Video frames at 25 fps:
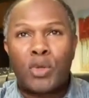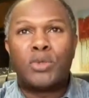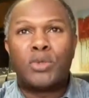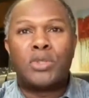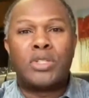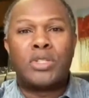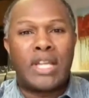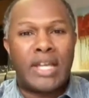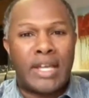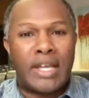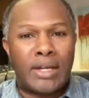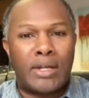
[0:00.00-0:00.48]

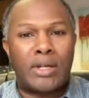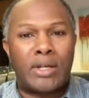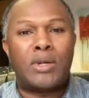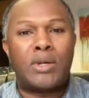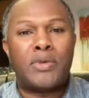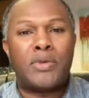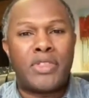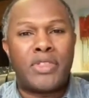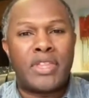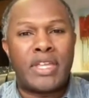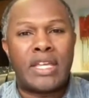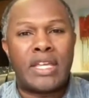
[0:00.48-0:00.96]

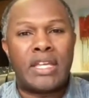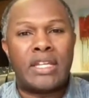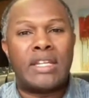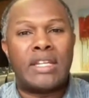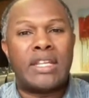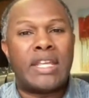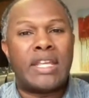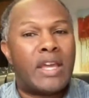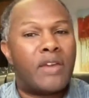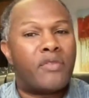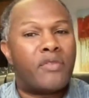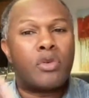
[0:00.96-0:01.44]
now
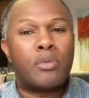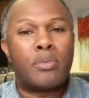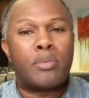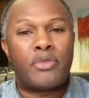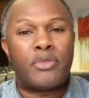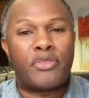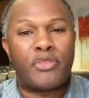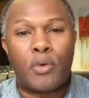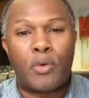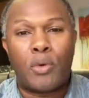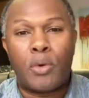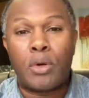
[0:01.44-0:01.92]
than ever
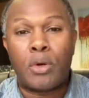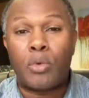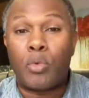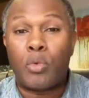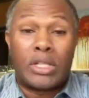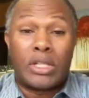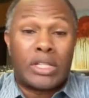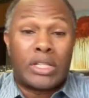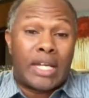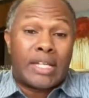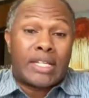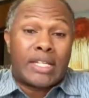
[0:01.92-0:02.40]
before.
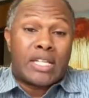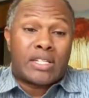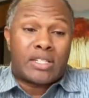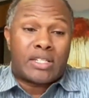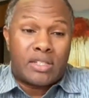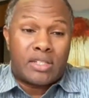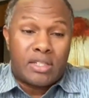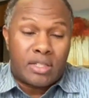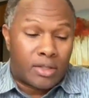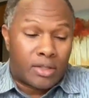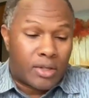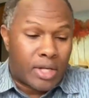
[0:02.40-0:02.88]
Well, I
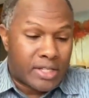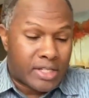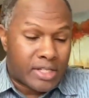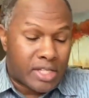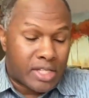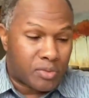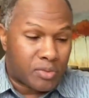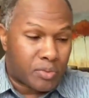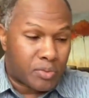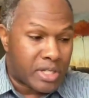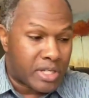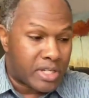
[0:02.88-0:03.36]
guess
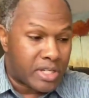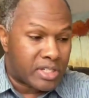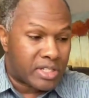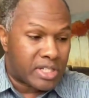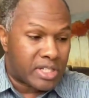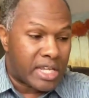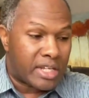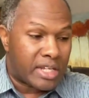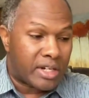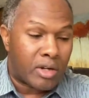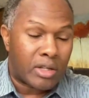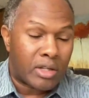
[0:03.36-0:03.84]
we could
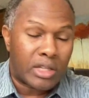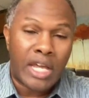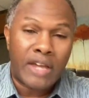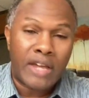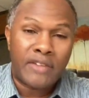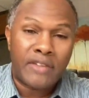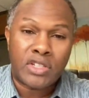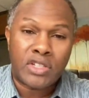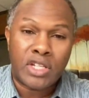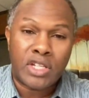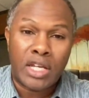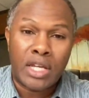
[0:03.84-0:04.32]
say in our
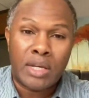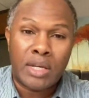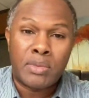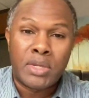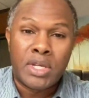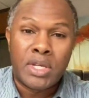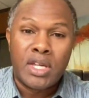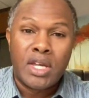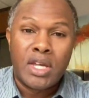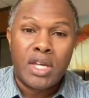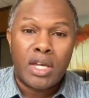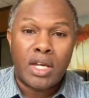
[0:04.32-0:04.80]

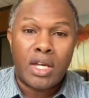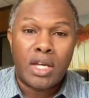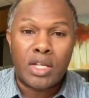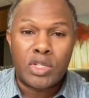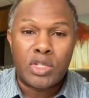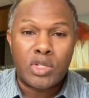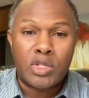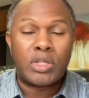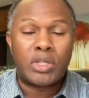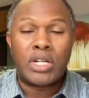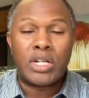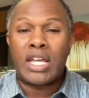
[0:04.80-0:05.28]
lifetime.
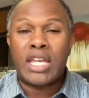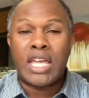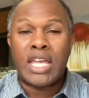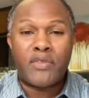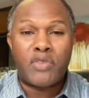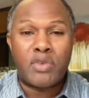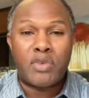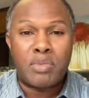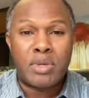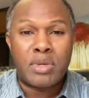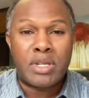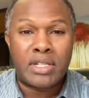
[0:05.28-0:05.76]
You and I
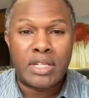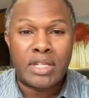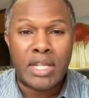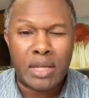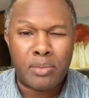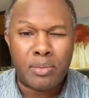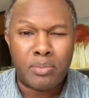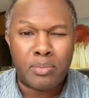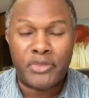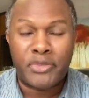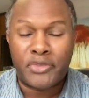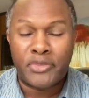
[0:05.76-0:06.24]
haven't been
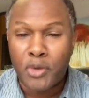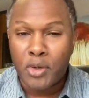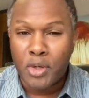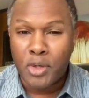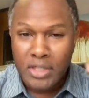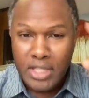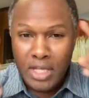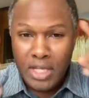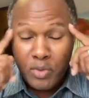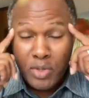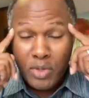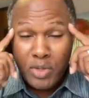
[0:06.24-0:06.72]
dead
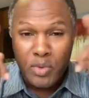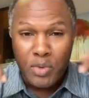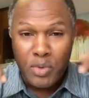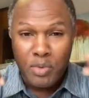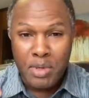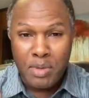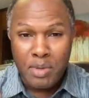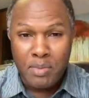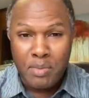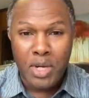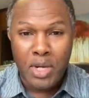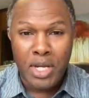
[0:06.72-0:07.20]
before that we
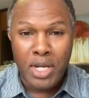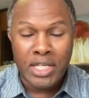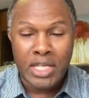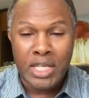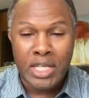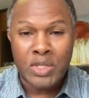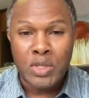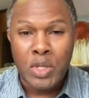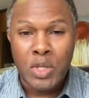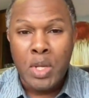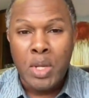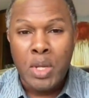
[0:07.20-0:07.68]
remember, I
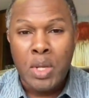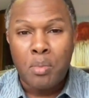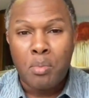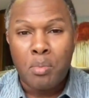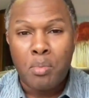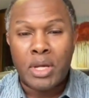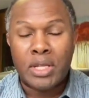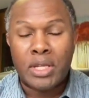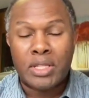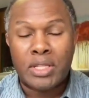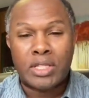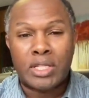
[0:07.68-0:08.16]
guess.
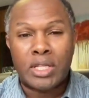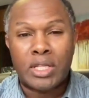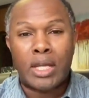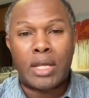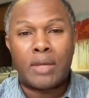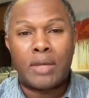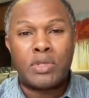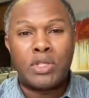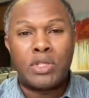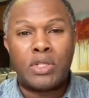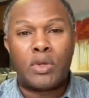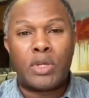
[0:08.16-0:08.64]
But
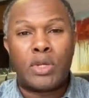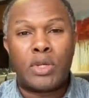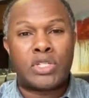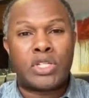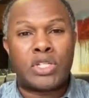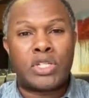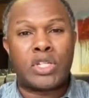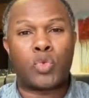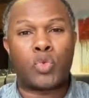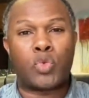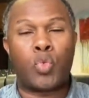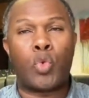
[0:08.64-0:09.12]
it's
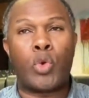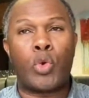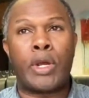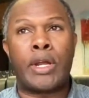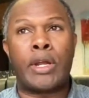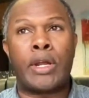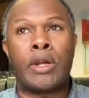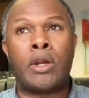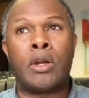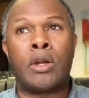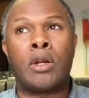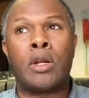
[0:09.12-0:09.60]
just
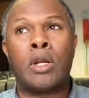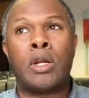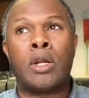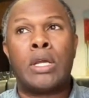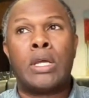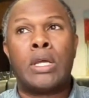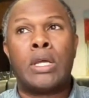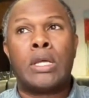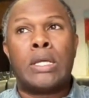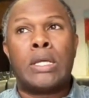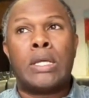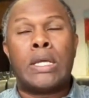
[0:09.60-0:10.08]
where,
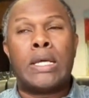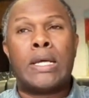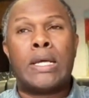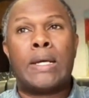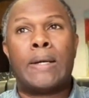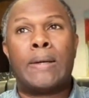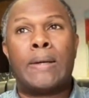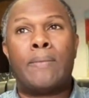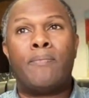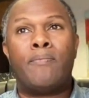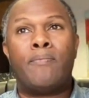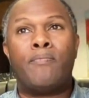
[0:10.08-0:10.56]

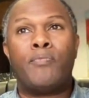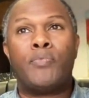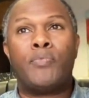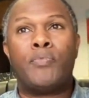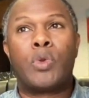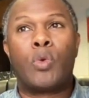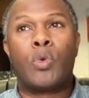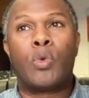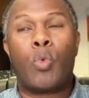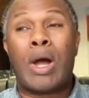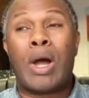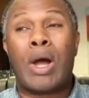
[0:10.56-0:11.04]

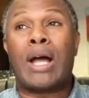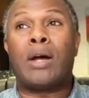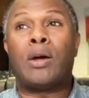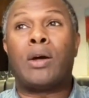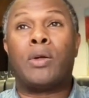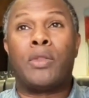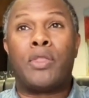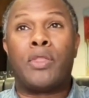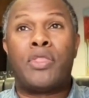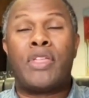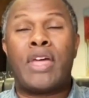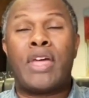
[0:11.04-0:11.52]

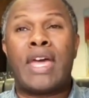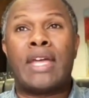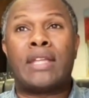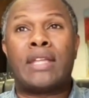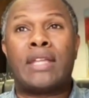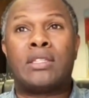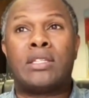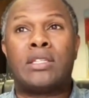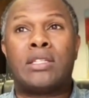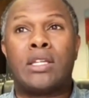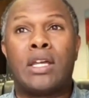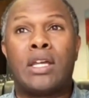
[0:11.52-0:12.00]
wow,
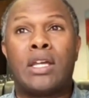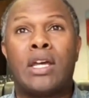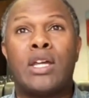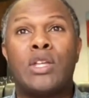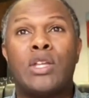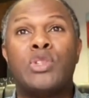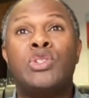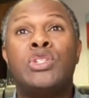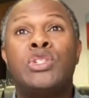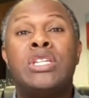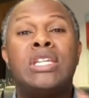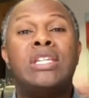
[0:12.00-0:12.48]
that
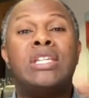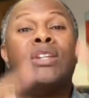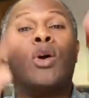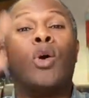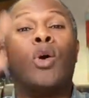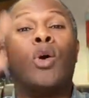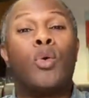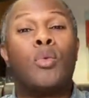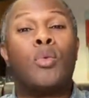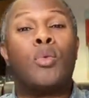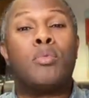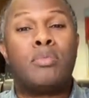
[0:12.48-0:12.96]

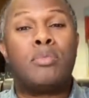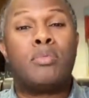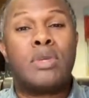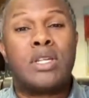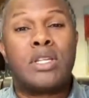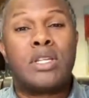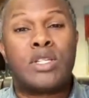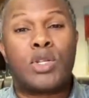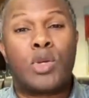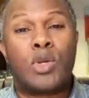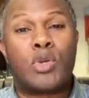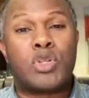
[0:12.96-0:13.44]
genome,
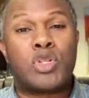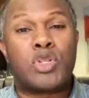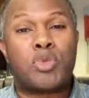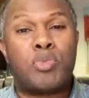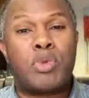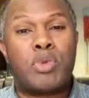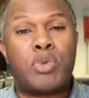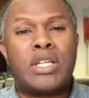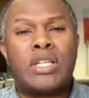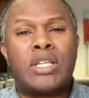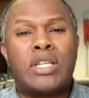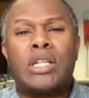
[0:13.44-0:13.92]
so to
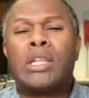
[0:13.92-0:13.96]
speak, a